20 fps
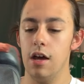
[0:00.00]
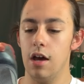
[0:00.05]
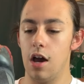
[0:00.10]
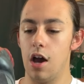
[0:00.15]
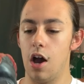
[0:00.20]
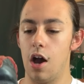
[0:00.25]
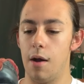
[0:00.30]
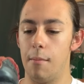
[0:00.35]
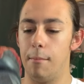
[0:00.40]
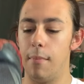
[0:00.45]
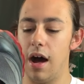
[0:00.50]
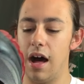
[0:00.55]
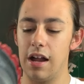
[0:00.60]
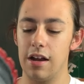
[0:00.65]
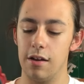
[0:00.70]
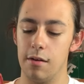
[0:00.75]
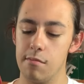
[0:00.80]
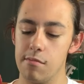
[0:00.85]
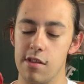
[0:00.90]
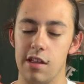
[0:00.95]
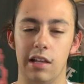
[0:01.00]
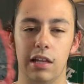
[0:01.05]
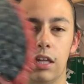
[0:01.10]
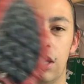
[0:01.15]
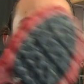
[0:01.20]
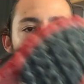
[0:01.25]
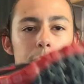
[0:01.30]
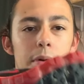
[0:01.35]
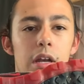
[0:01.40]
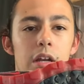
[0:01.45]
Bottoms, a
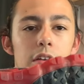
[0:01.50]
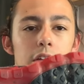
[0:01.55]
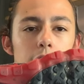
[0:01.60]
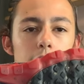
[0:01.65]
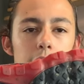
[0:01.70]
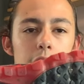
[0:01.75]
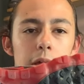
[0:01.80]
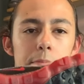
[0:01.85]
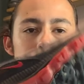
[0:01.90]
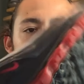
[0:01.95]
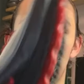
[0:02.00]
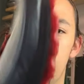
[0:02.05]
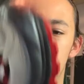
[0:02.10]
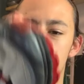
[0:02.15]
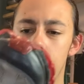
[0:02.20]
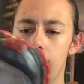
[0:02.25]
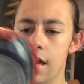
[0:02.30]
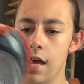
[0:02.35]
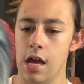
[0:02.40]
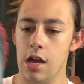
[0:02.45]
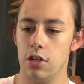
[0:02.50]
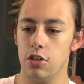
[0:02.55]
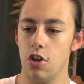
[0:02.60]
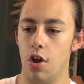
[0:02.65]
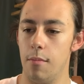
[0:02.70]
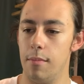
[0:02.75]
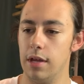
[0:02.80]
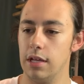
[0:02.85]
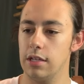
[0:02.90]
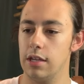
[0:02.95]
little bit of dirty, but
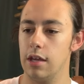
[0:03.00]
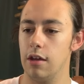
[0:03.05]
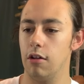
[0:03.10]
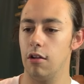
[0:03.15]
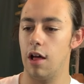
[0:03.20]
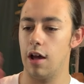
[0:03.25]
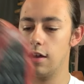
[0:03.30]
no big deal.